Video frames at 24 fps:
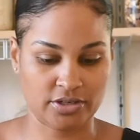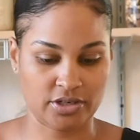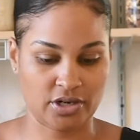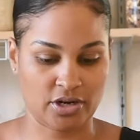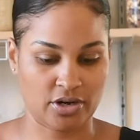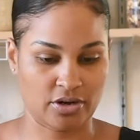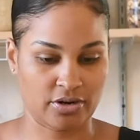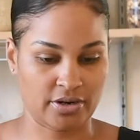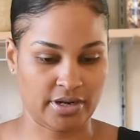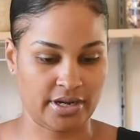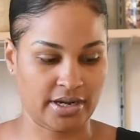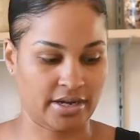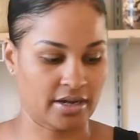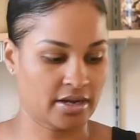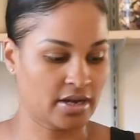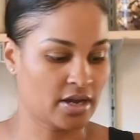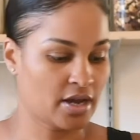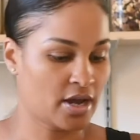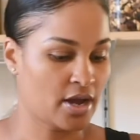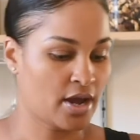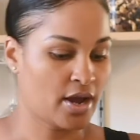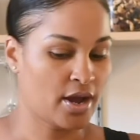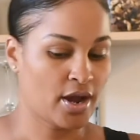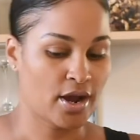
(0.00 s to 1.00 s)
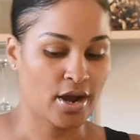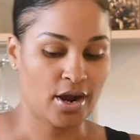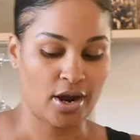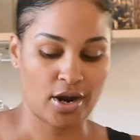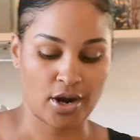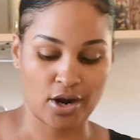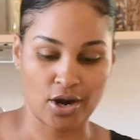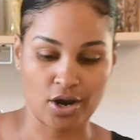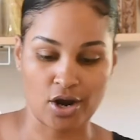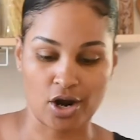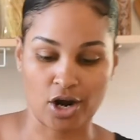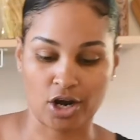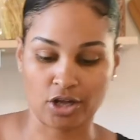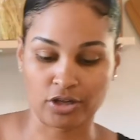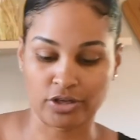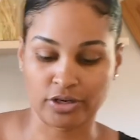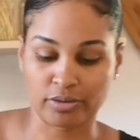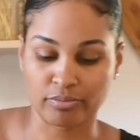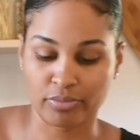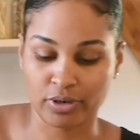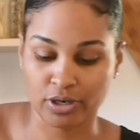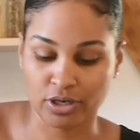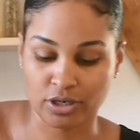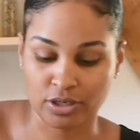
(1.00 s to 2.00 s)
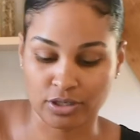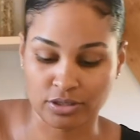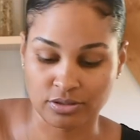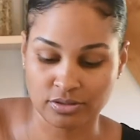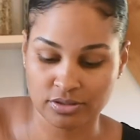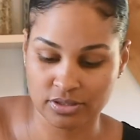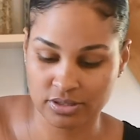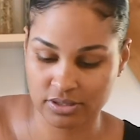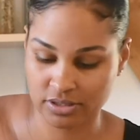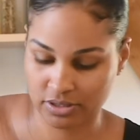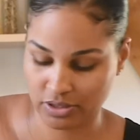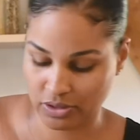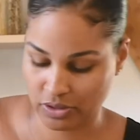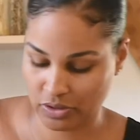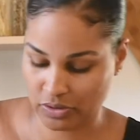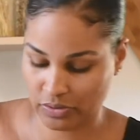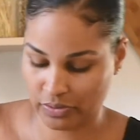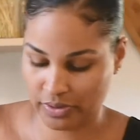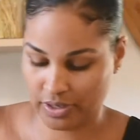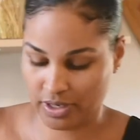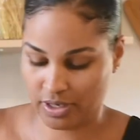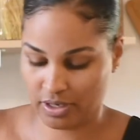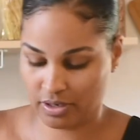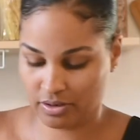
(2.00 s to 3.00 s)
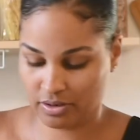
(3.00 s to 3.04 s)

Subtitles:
know that garlic burns quick.